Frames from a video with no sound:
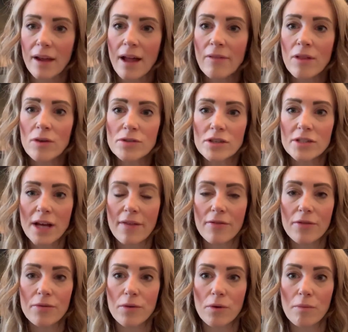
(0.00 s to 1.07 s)
And those are
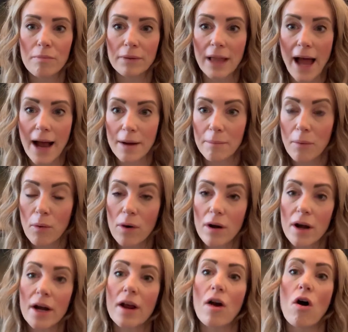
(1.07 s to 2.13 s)
done through
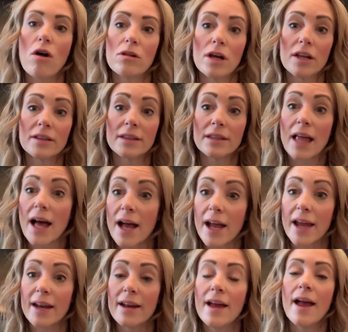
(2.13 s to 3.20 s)
Blackboard, all
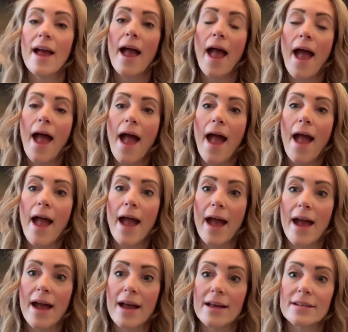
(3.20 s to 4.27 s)
online.
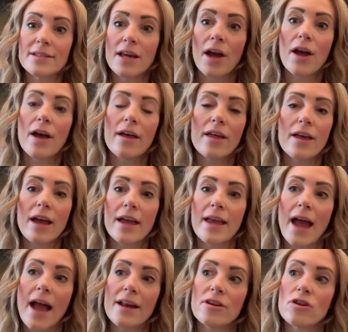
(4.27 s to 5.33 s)
And
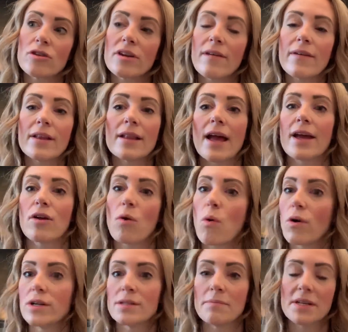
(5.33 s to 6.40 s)
again, you're given like
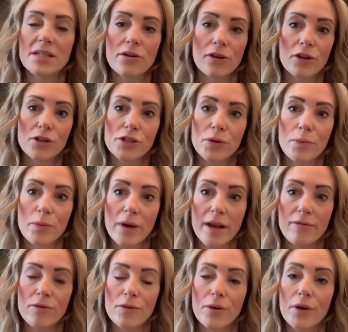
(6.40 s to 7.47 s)
course material to
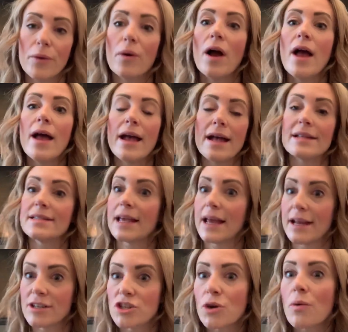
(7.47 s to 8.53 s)
read through. It's
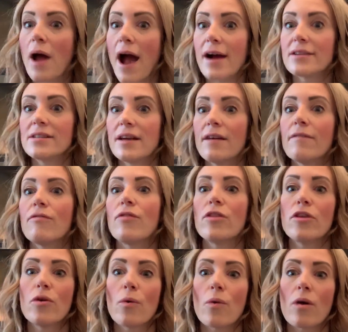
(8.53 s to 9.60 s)
interactive.
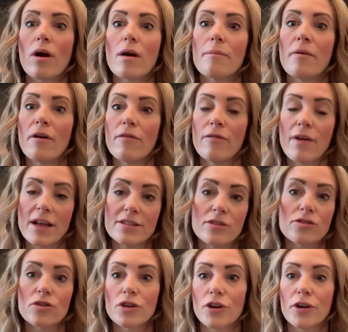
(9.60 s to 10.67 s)
Your
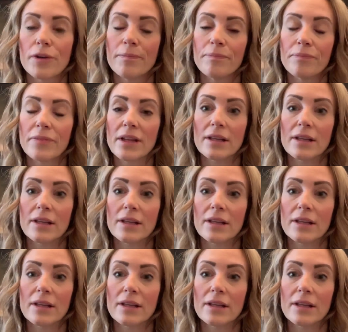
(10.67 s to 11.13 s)
professors or your